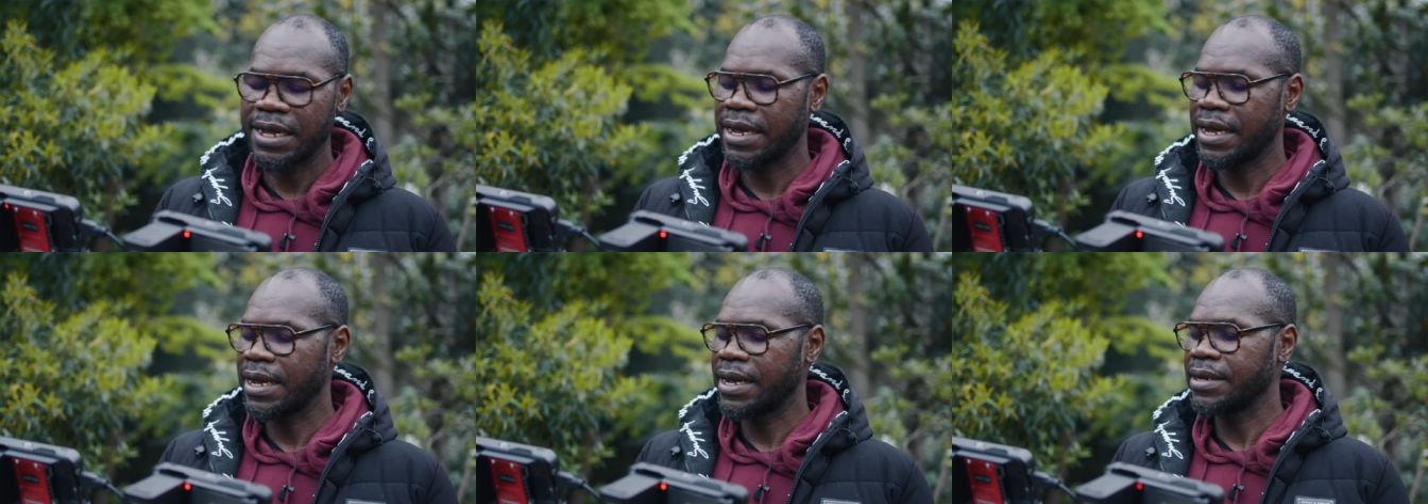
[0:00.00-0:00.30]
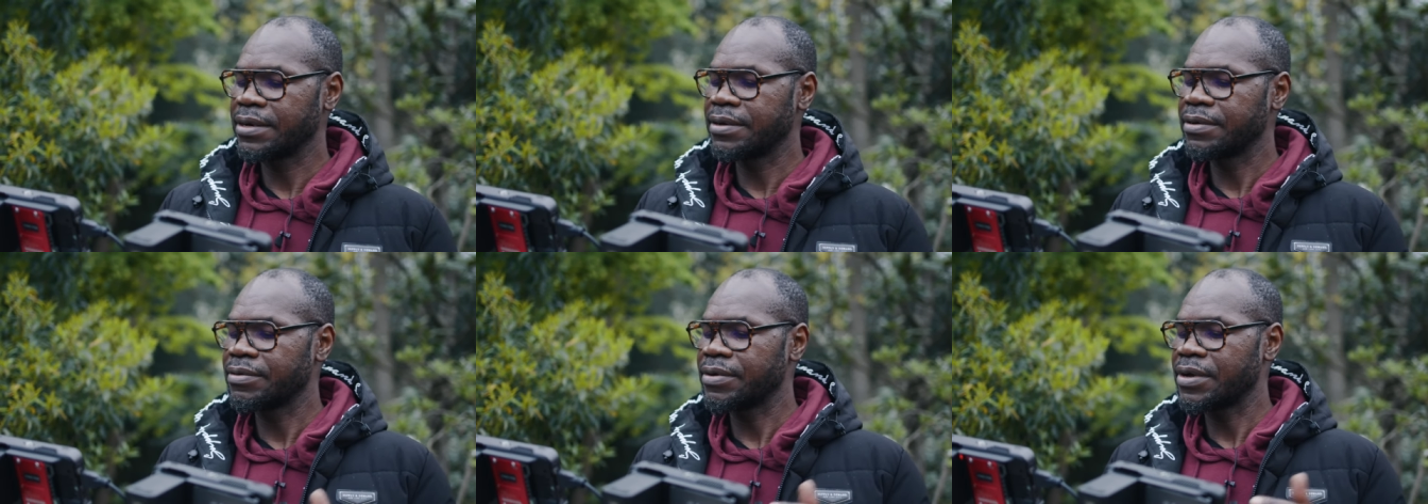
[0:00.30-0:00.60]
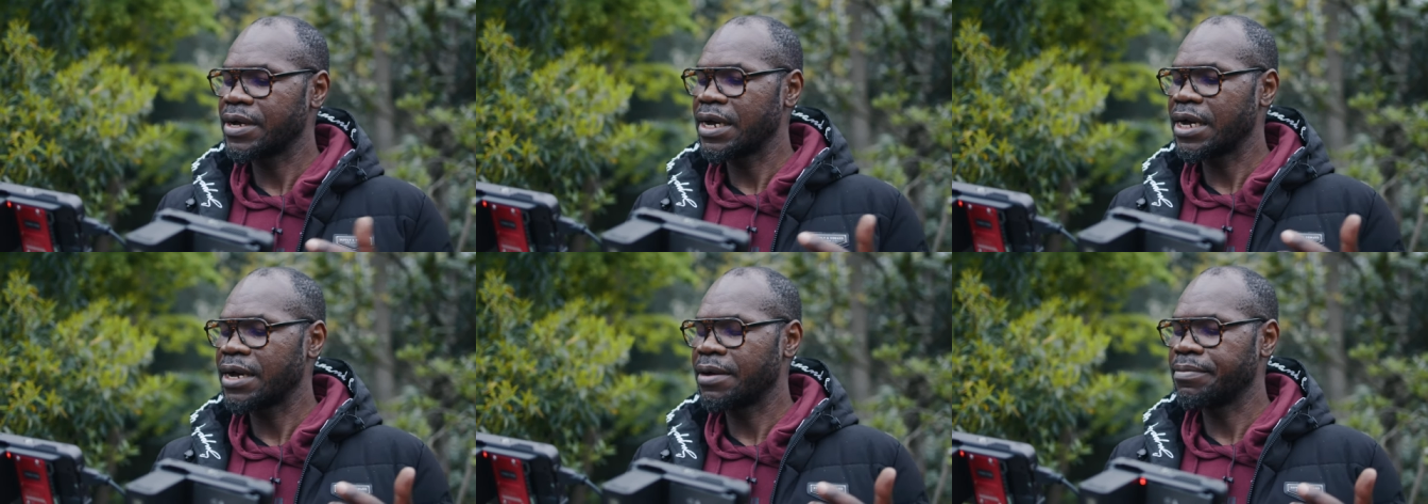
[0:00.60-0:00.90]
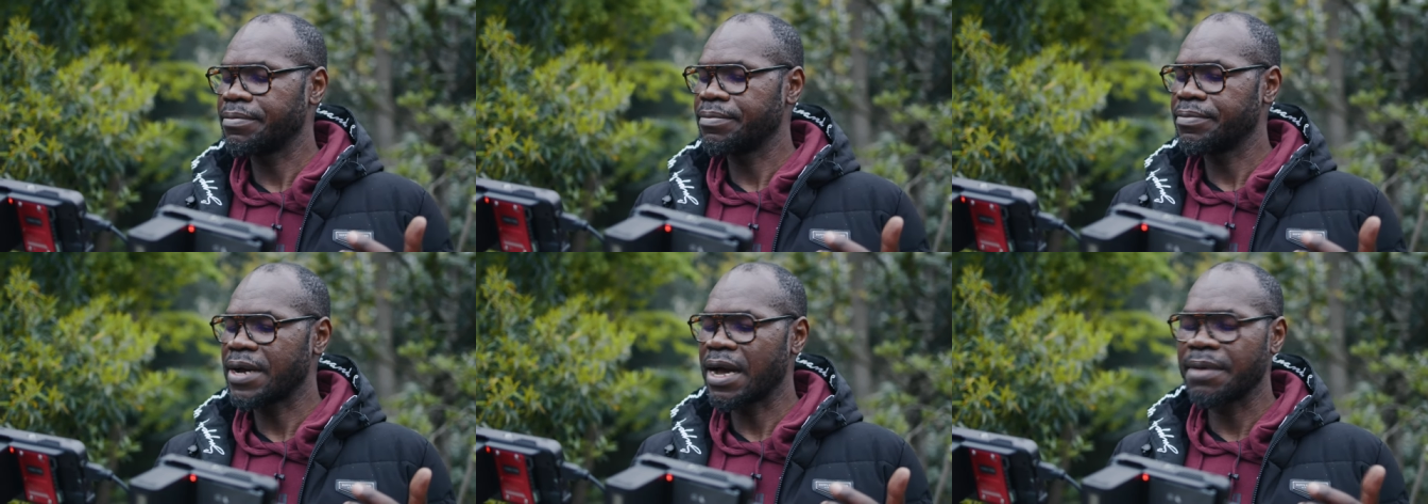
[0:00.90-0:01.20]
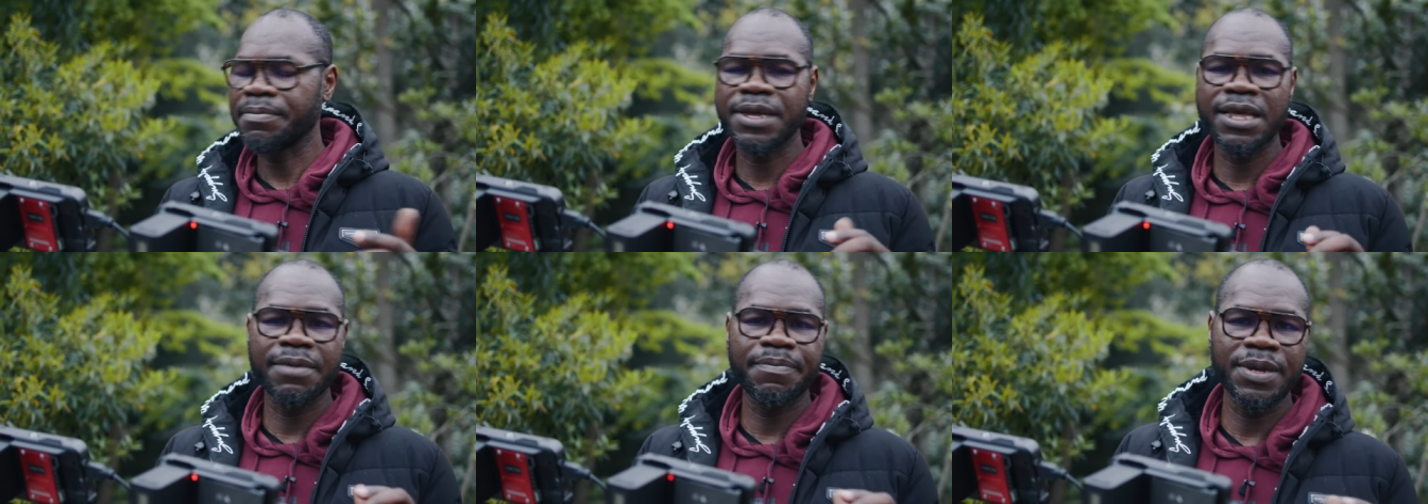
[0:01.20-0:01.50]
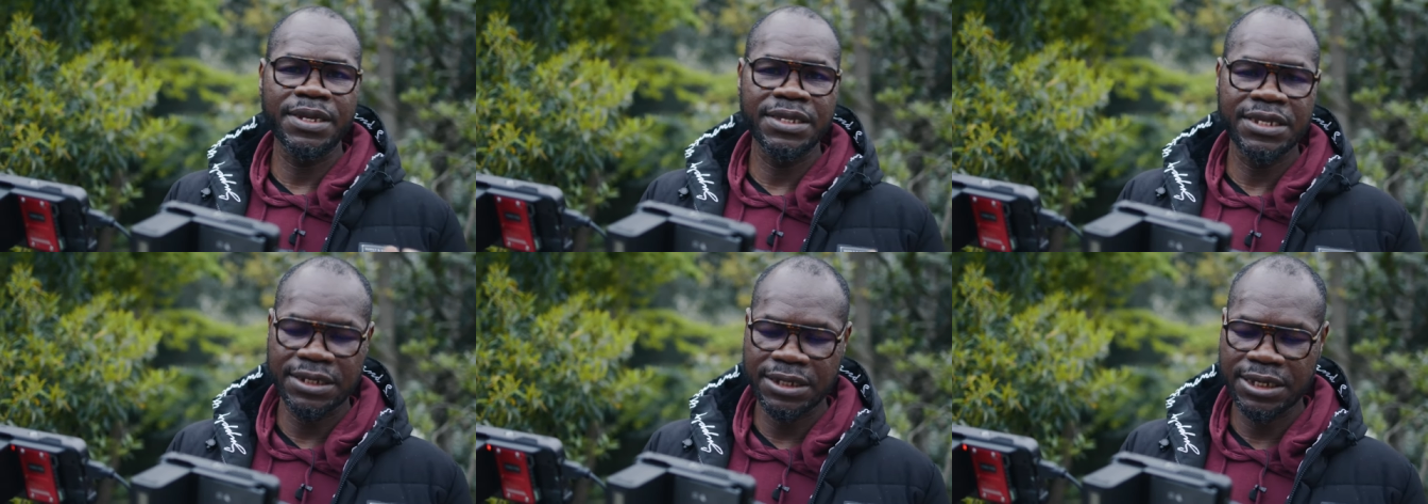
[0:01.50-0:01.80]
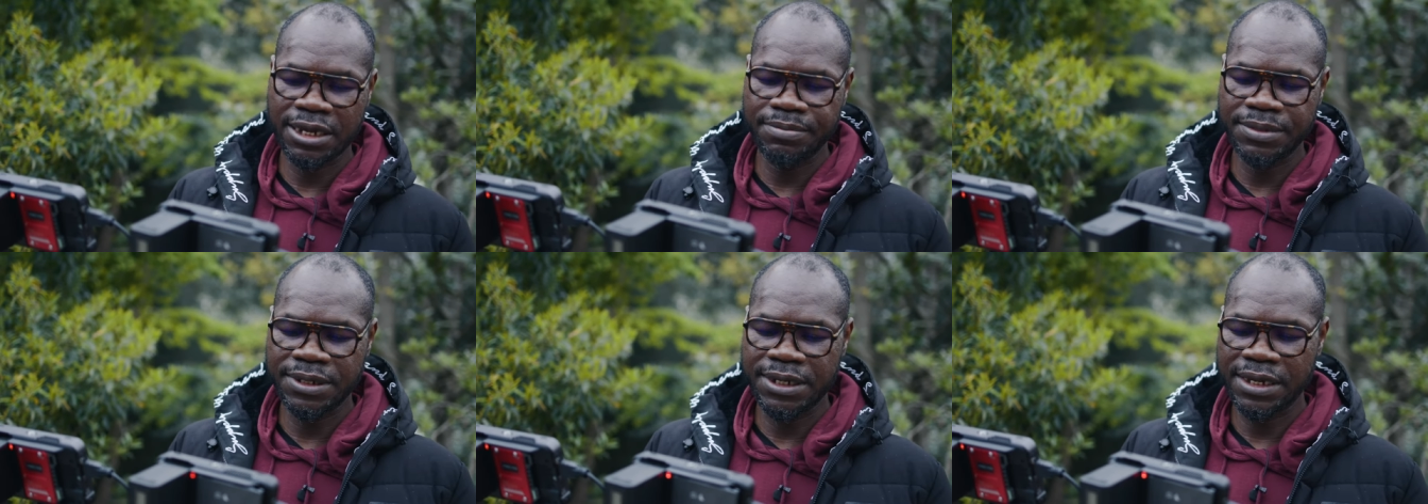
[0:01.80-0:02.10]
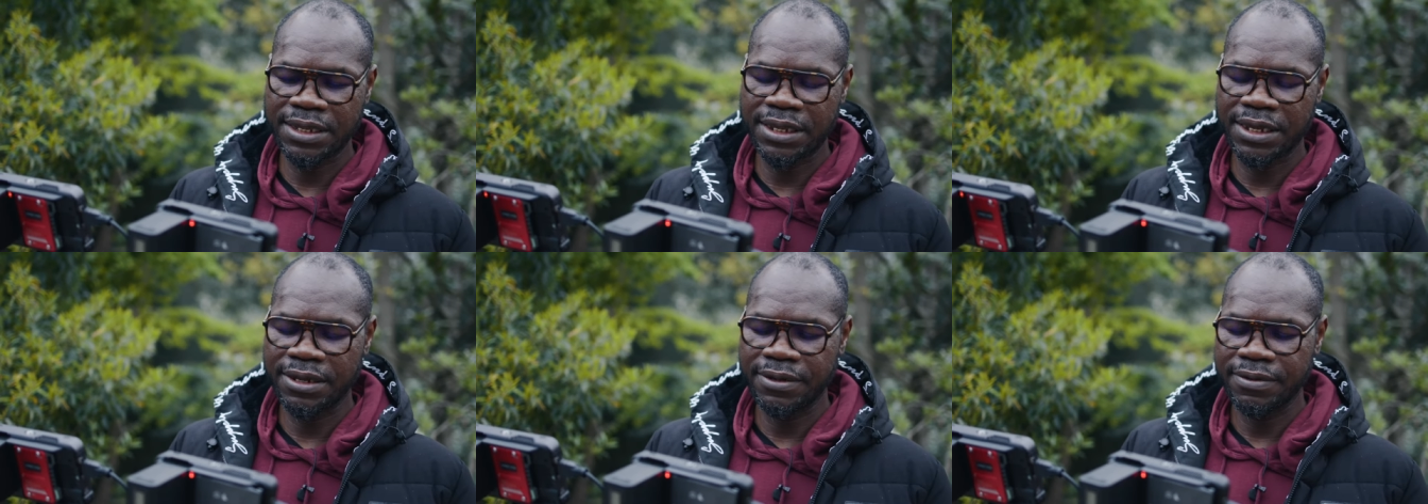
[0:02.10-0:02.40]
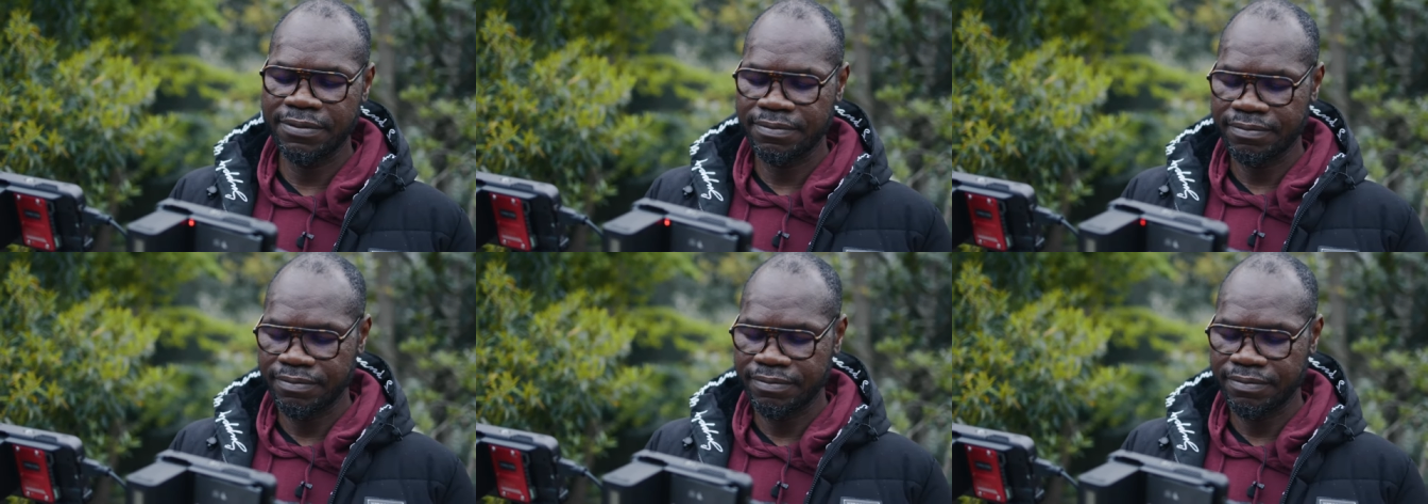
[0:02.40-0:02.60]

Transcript: And I'm I'm keeping the same setting